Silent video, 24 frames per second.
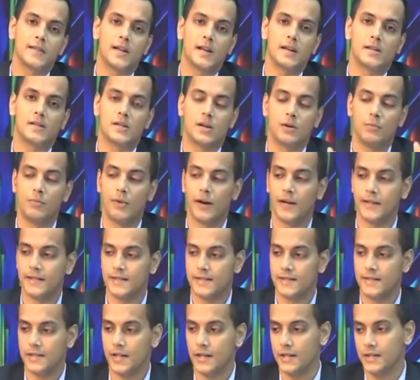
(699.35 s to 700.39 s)
is a three
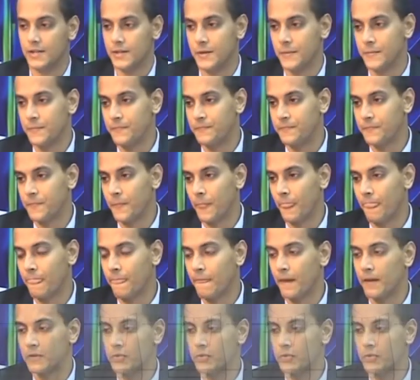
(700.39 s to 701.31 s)
parameters one is of course the